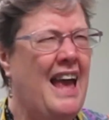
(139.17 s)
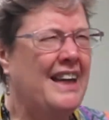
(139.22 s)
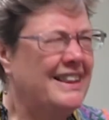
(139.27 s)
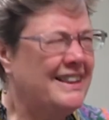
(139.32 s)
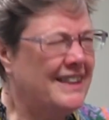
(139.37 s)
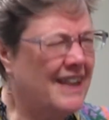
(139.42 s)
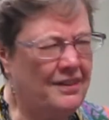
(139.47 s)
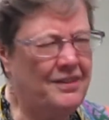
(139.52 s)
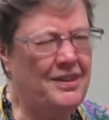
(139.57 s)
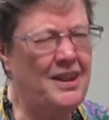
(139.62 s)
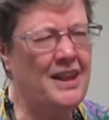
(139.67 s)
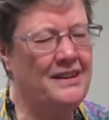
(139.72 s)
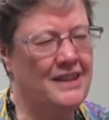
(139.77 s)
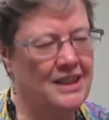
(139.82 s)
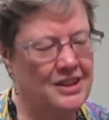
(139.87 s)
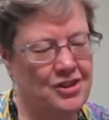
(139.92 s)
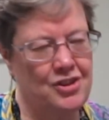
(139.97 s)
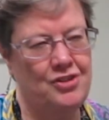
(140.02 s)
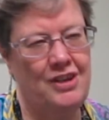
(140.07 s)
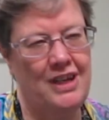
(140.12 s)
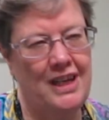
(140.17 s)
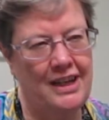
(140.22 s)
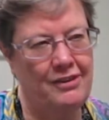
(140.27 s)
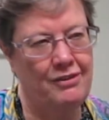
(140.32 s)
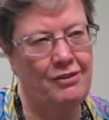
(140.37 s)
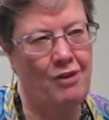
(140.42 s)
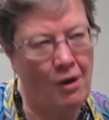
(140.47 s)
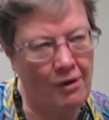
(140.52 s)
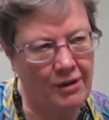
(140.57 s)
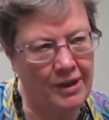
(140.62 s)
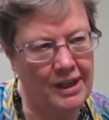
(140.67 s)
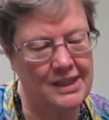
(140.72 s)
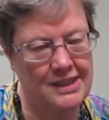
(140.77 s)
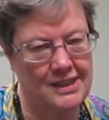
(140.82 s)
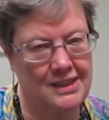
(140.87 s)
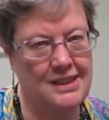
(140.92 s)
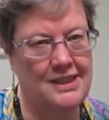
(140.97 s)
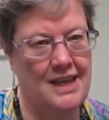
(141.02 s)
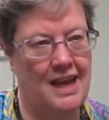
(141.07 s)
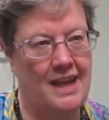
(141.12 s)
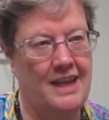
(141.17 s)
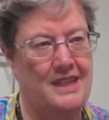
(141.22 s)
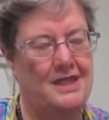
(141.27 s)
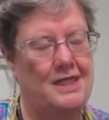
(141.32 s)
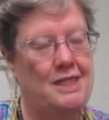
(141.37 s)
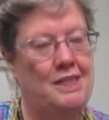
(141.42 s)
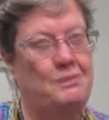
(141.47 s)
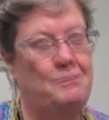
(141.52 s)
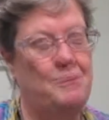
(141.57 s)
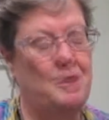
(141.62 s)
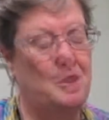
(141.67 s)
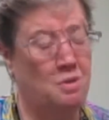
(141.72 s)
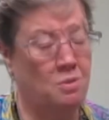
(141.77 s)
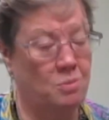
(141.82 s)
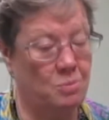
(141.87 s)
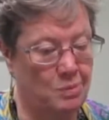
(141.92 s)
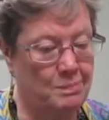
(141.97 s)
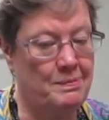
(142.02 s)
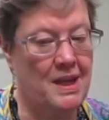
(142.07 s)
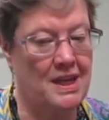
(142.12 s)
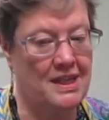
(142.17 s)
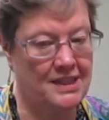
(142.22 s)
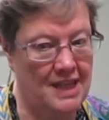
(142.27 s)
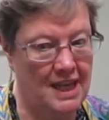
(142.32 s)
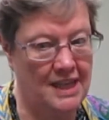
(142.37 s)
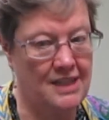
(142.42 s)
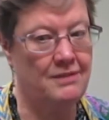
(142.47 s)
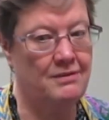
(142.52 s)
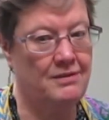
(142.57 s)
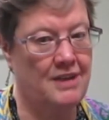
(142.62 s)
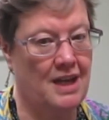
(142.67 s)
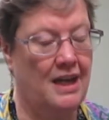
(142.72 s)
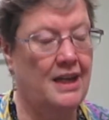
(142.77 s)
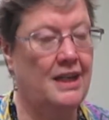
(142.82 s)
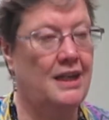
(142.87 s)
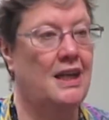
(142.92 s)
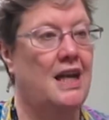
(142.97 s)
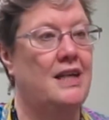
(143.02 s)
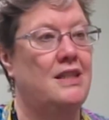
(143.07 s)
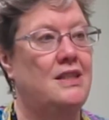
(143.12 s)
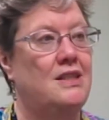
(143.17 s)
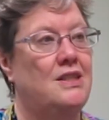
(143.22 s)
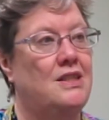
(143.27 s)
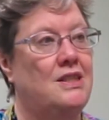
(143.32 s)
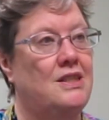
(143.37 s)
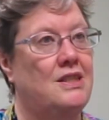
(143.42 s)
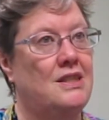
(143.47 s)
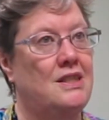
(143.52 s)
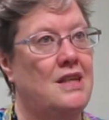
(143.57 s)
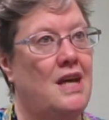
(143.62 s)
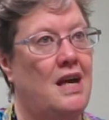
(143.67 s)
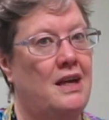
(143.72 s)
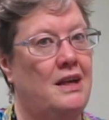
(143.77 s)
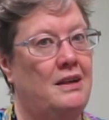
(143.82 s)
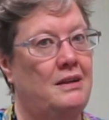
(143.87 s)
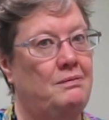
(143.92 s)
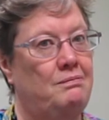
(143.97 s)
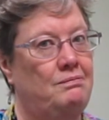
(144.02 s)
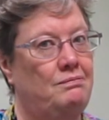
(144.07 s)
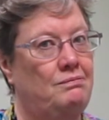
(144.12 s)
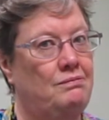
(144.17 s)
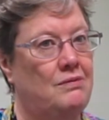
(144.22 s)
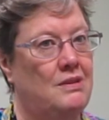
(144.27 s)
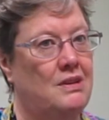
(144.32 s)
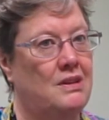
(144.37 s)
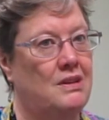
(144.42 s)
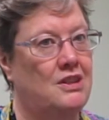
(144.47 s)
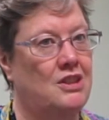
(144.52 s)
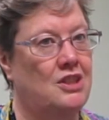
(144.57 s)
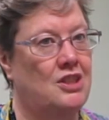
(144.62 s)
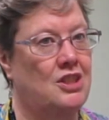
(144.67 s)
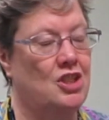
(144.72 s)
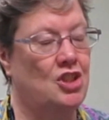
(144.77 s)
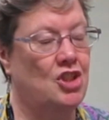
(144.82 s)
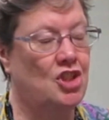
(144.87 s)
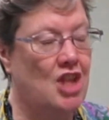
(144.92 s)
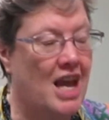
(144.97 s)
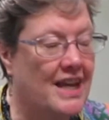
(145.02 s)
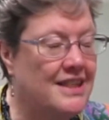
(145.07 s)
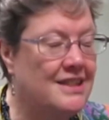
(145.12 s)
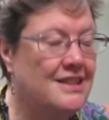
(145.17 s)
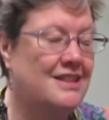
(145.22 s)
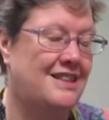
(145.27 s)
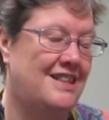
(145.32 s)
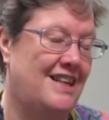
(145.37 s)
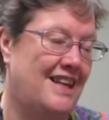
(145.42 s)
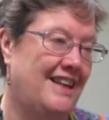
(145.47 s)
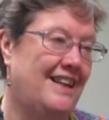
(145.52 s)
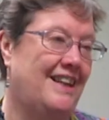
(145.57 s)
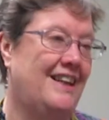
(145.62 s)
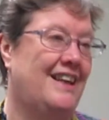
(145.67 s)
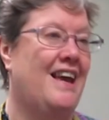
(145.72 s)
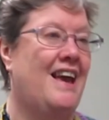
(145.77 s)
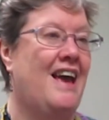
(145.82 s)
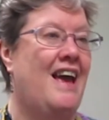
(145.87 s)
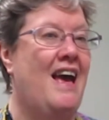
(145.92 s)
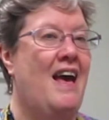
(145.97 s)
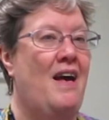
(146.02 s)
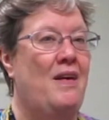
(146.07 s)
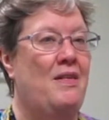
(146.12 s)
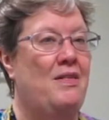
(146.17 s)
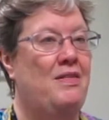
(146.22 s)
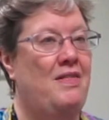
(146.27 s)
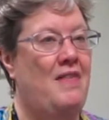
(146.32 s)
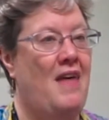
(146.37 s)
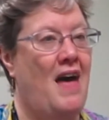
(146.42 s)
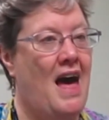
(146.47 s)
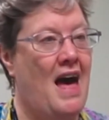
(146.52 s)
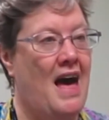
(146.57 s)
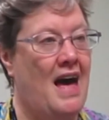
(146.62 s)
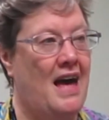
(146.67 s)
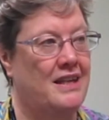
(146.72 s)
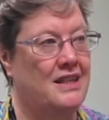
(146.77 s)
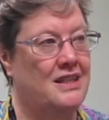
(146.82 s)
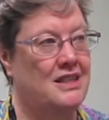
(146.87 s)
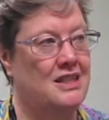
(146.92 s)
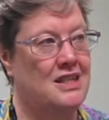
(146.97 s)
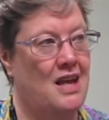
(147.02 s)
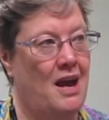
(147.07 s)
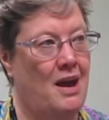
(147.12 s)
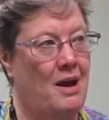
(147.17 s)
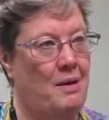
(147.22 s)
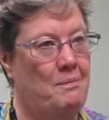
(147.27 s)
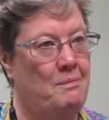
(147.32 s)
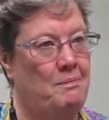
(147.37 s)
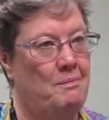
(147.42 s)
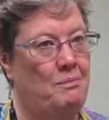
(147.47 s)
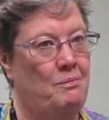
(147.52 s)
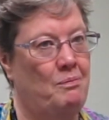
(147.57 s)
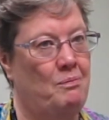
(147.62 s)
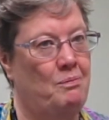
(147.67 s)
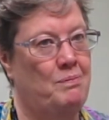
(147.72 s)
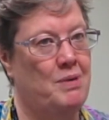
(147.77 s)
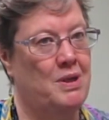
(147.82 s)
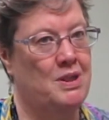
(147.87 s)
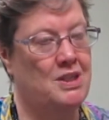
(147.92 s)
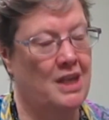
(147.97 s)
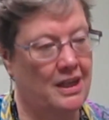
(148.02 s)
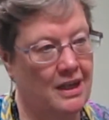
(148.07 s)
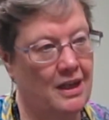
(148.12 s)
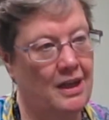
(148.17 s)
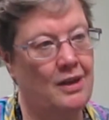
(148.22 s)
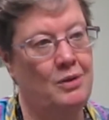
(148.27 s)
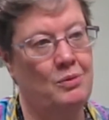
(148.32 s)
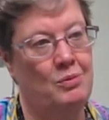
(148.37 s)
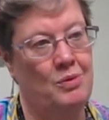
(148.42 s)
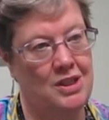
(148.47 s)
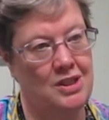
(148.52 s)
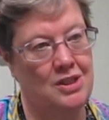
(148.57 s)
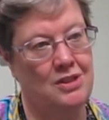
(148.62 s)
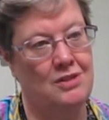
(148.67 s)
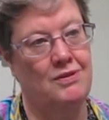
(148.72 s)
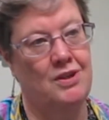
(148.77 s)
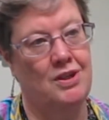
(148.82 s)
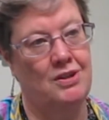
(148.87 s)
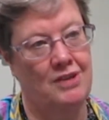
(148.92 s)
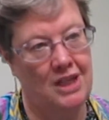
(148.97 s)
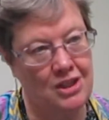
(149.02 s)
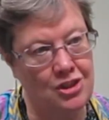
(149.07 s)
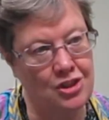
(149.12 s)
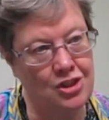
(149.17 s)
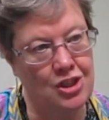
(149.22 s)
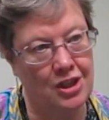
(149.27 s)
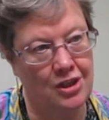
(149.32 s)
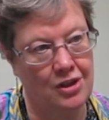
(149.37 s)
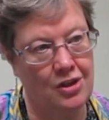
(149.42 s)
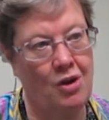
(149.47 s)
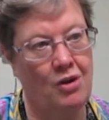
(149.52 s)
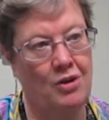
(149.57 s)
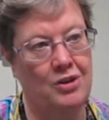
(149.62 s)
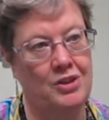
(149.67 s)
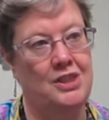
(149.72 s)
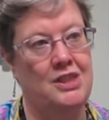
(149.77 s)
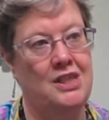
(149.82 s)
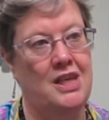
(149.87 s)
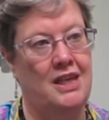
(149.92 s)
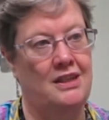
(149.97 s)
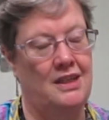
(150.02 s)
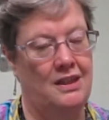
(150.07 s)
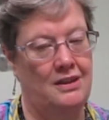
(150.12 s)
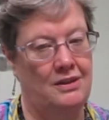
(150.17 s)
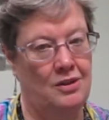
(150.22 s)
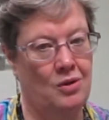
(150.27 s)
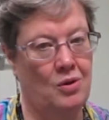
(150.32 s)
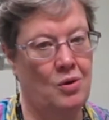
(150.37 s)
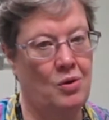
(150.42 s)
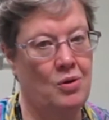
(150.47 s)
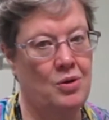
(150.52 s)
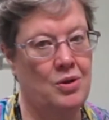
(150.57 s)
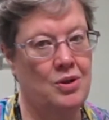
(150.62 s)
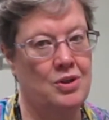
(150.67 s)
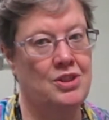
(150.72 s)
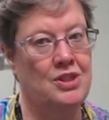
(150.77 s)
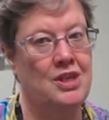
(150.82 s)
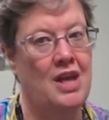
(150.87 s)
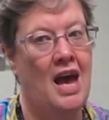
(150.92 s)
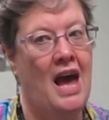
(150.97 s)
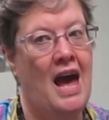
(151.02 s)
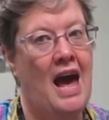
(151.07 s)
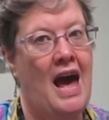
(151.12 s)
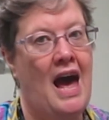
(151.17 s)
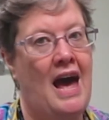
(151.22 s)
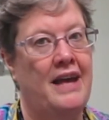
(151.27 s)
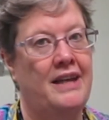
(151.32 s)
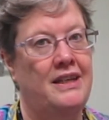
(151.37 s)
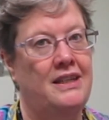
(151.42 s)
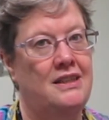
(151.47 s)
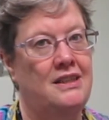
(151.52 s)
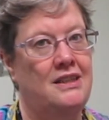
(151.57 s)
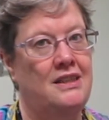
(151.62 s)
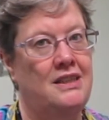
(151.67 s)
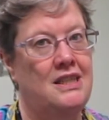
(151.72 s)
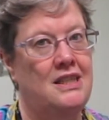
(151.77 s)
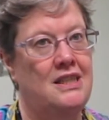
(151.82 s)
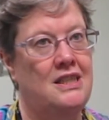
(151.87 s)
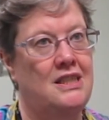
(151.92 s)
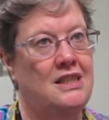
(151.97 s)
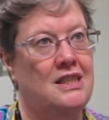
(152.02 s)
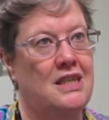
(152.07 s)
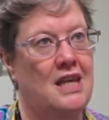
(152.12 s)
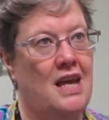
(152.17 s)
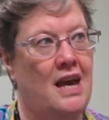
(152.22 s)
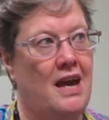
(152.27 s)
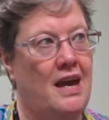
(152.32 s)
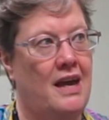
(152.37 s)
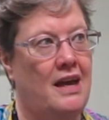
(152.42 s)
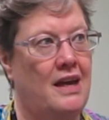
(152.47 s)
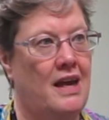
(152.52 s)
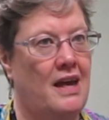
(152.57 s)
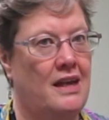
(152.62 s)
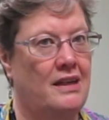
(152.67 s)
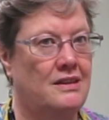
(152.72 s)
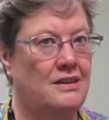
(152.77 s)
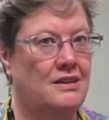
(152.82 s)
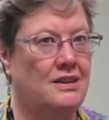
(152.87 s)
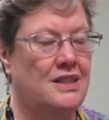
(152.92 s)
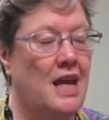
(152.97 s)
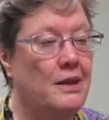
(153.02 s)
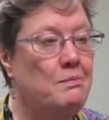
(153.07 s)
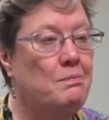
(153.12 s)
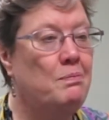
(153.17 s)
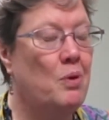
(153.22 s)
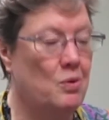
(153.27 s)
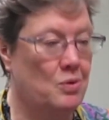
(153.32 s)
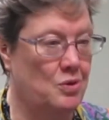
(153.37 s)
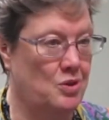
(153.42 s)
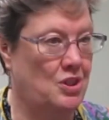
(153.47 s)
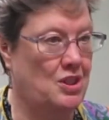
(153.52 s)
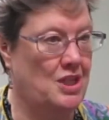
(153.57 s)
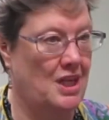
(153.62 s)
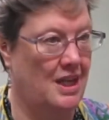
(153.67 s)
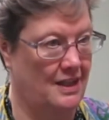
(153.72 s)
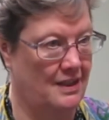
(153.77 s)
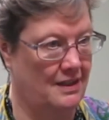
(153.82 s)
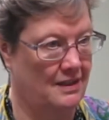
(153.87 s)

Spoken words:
Nothing that's really rocket science. So it will be a set of guidelines suggesting that particular ways of arranging content in the course, and indeed signposting